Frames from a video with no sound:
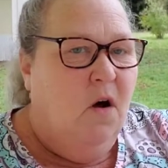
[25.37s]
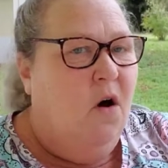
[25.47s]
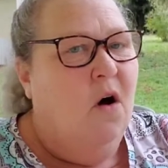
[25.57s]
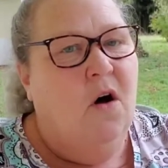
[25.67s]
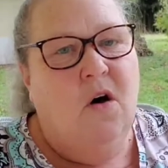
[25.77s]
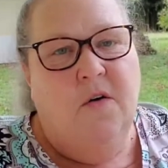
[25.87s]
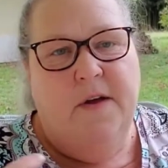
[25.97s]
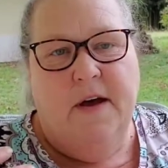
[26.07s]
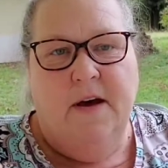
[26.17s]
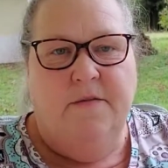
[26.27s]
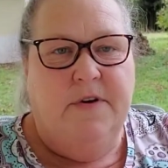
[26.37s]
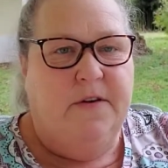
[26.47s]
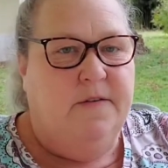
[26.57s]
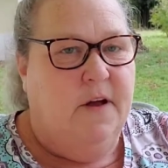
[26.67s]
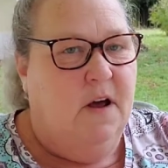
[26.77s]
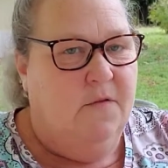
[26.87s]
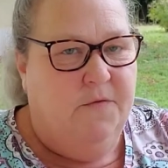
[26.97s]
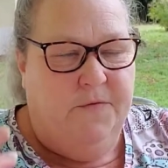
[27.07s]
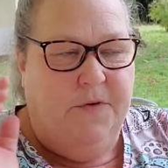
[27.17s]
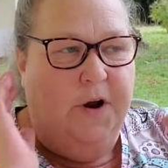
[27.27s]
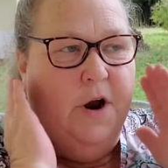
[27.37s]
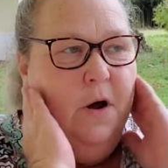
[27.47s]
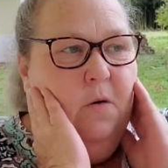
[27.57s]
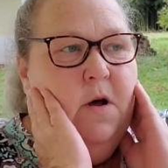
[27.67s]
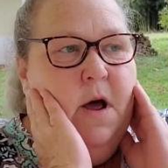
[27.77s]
all the heavy stuff, you know.